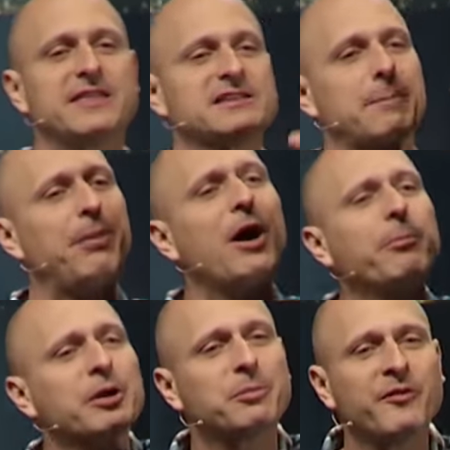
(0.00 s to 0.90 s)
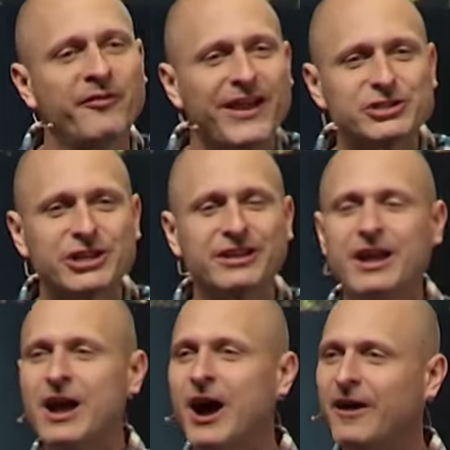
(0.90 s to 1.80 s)
It's a public profession
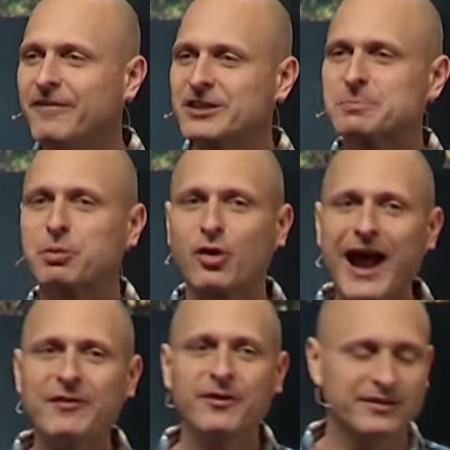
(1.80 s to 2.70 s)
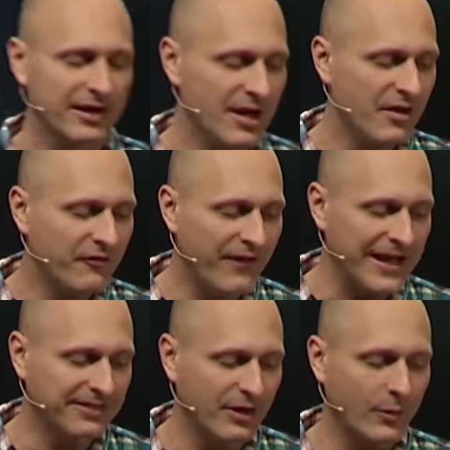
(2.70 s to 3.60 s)
of this private
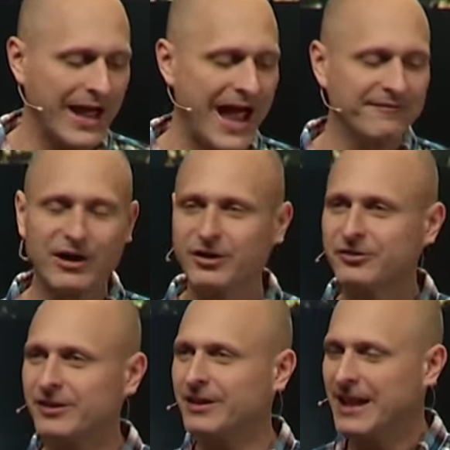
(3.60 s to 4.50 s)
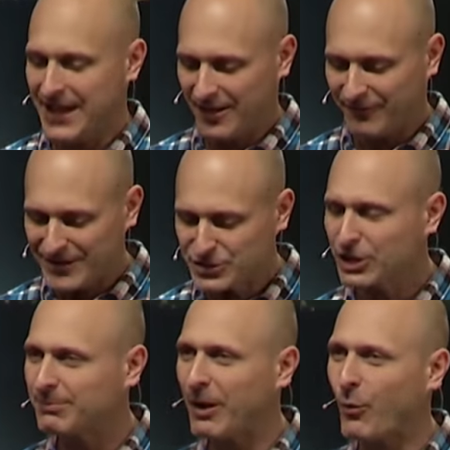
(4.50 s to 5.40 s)
faith that we have. Now listen, if I
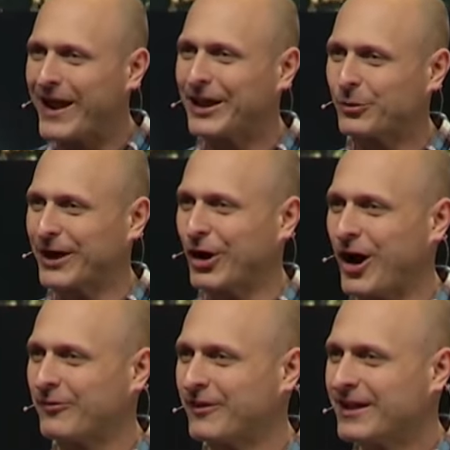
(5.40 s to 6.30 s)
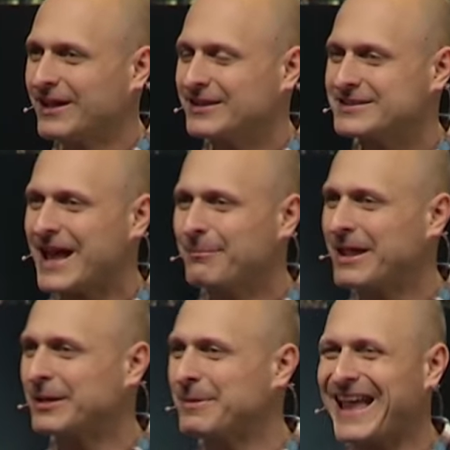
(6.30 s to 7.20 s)
took my wedding ring off, does that
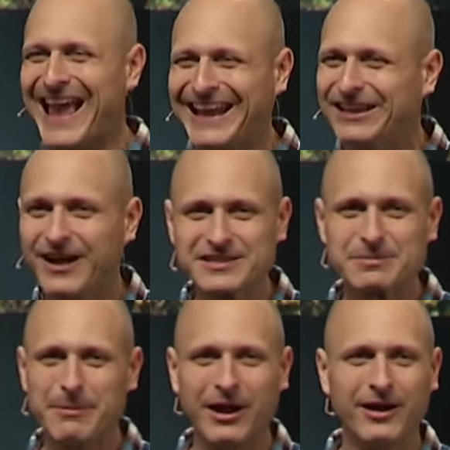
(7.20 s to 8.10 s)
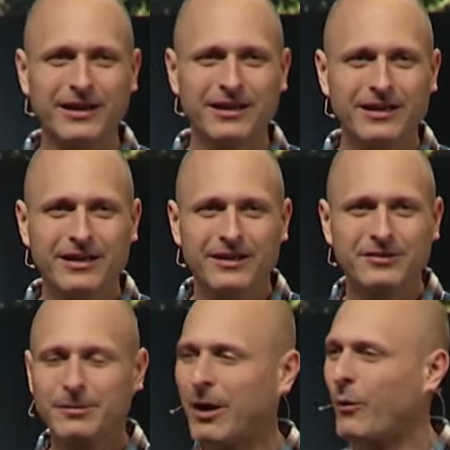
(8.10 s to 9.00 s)
make me any less married
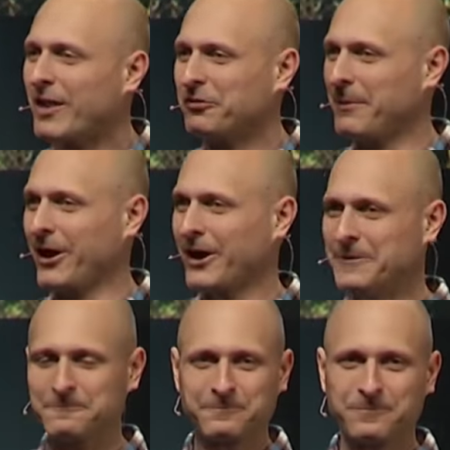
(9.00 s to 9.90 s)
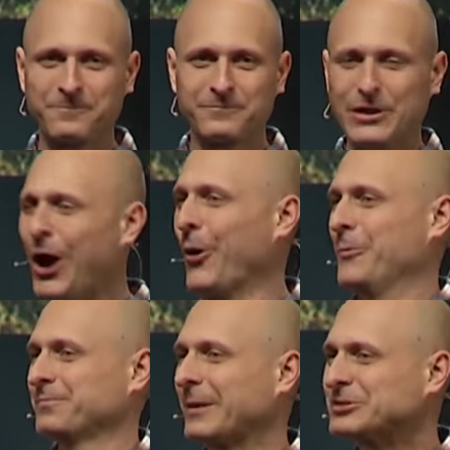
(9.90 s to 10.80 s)
to my wife Mary? No,
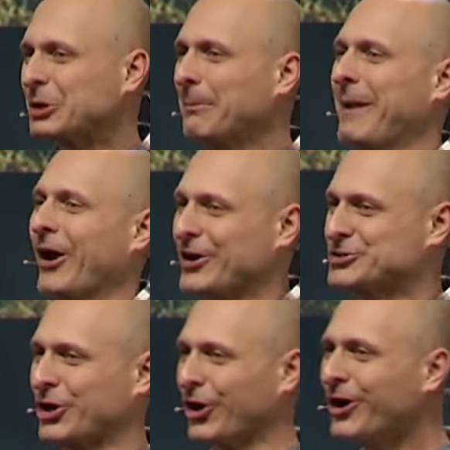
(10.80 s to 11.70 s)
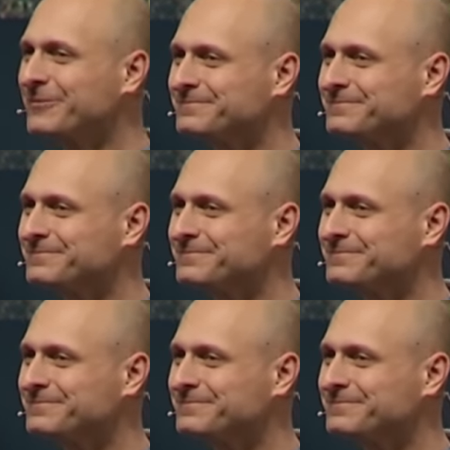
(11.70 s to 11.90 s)
I'm still married to her.